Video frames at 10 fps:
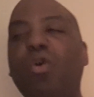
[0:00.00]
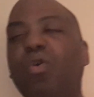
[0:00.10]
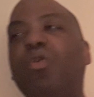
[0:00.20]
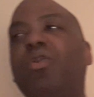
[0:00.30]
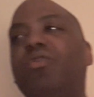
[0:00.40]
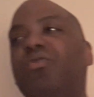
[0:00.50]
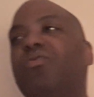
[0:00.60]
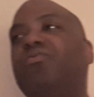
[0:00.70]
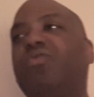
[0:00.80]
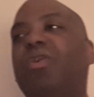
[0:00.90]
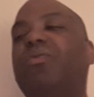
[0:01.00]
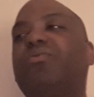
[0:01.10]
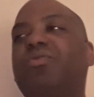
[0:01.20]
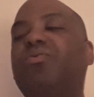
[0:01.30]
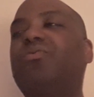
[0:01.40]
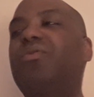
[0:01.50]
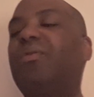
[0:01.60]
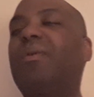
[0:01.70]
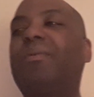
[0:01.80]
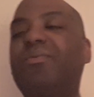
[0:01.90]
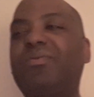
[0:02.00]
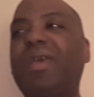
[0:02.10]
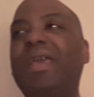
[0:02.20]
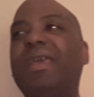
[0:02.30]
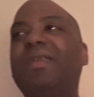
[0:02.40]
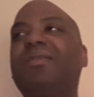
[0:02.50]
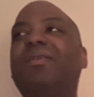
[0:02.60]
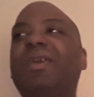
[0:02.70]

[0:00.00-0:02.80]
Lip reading: or you going to, you know what I'm saying,